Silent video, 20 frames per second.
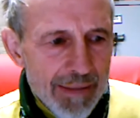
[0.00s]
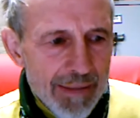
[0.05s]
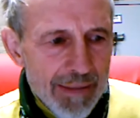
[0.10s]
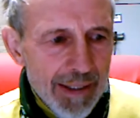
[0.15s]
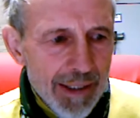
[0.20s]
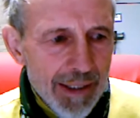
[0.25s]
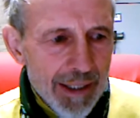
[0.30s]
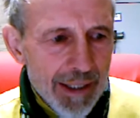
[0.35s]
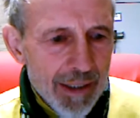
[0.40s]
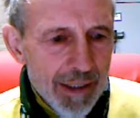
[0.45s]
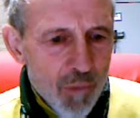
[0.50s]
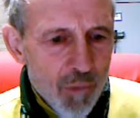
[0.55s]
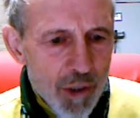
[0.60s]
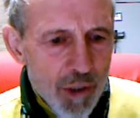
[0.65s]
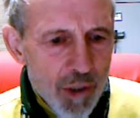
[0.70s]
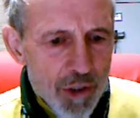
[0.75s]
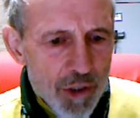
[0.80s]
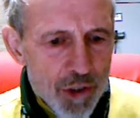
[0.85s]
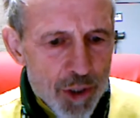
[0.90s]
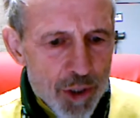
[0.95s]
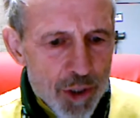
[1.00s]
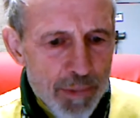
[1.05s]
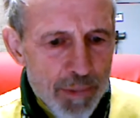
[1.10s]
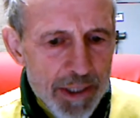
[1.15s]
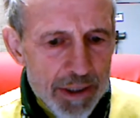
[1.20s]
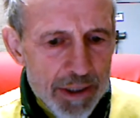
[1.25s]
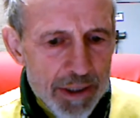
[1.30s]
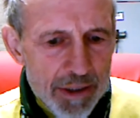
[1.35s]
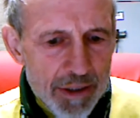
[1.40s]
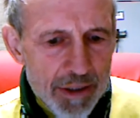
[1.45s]
And, and I want you to
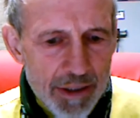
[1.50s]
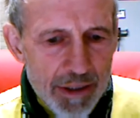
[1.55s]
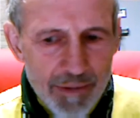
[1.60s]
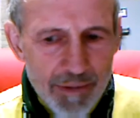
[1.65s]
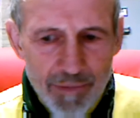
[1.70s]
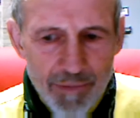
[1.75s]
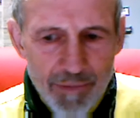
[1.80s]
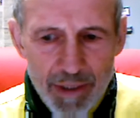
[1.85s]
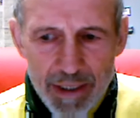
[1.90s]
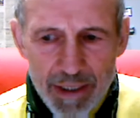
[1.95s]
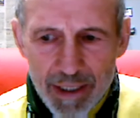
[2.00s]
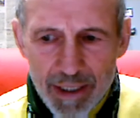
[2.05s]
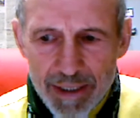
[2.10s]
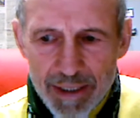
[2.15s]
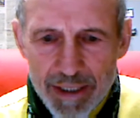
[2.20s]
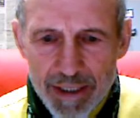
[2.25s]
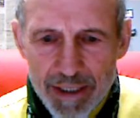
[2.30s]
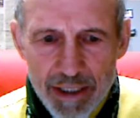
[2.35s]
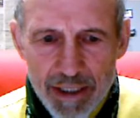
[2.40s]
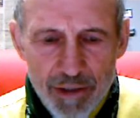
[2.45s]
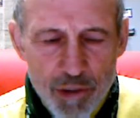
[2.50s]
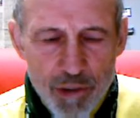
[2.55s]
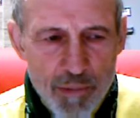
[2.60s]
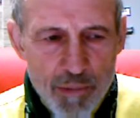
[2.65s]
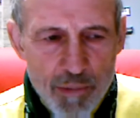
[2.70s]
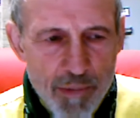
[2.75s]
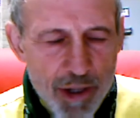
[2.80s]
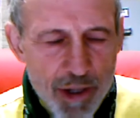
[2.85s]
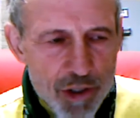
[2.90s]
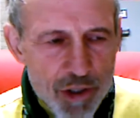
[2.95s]
speak to the, the idea you
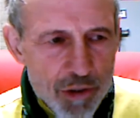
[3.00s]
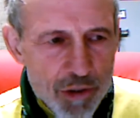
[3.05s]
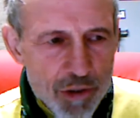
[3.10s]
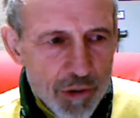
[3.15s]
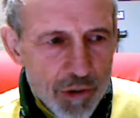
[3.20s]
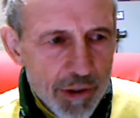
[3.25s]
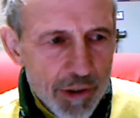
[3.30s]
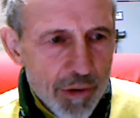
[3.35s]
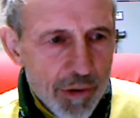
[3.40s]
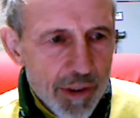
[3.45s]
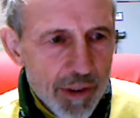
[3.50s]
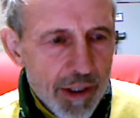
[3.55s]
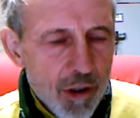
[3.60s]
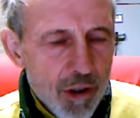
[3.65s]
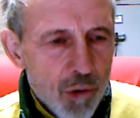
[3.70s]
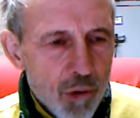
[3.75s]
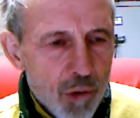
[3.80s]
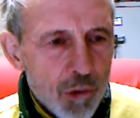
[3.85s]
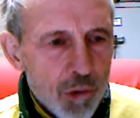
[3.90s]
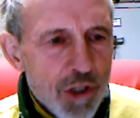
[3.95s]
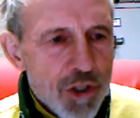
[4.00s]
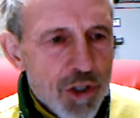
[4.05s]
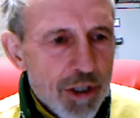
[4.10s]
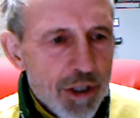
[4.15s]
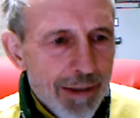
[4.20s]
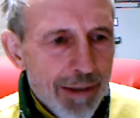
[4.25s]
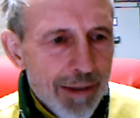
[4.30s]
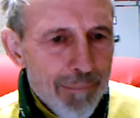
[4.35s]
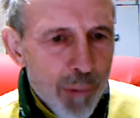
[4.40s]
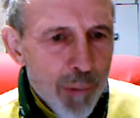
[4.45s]
mentioned earlier a
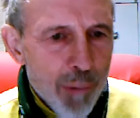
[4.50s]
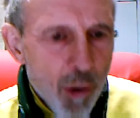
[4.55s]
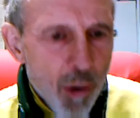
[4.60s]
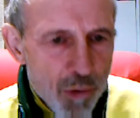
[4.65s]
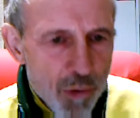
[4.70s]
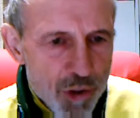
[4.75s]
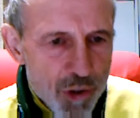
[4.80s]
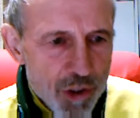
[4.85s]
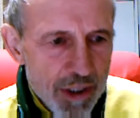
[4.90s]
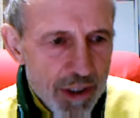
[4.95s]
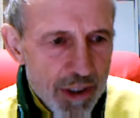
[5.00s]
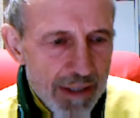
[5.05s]
holistic approach